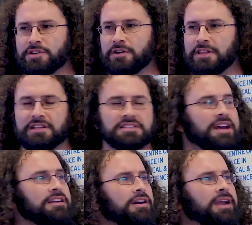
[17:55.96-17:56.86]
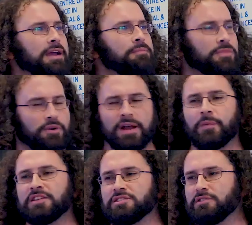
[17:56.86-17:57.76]
So they decided, okay, the
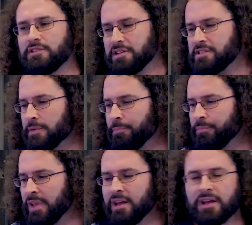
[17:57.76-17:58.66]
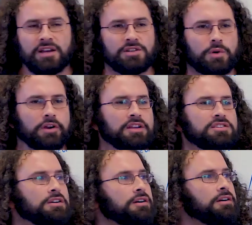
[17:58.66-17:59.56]
right way to do this is we're
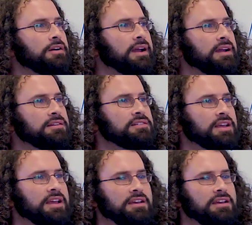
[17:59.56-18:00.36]
going to go and